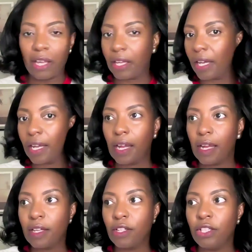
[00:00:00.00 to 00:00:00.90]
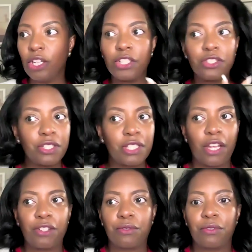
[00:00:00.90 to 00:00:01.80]
Like, look at your
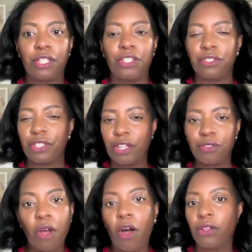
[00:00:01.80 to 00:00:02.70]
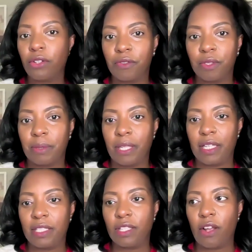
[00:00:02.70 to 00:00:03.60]
schedule. Is your schedule all over the
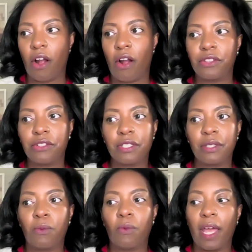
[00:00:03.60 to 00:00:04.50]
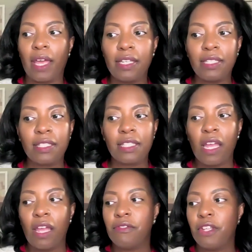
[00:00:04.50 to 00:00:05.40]
place? Are there some ways
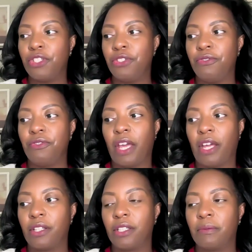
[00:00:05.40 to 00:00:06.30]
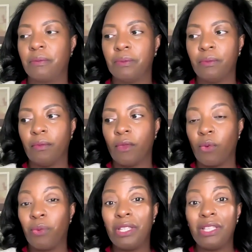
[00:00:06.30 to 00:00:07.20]
that you kind of
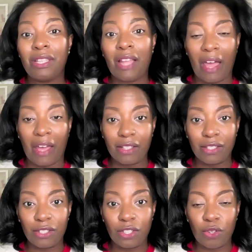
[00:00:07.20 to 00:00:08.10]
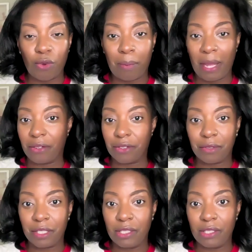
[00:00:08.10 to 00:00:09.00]
relaxed your
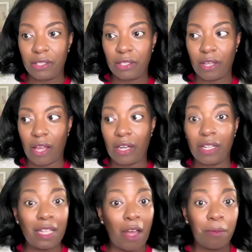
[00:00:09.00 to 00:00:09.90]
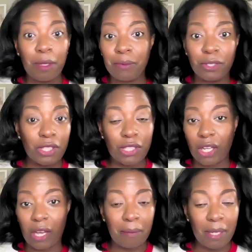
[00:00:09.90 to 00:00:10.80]
boundaries and allow people just to
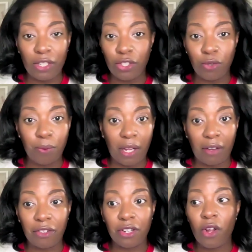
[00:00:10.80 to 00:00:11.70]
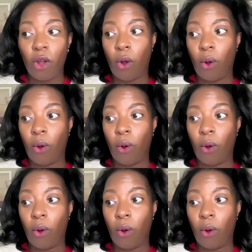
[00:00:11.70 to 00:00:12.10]
come in and do whatever?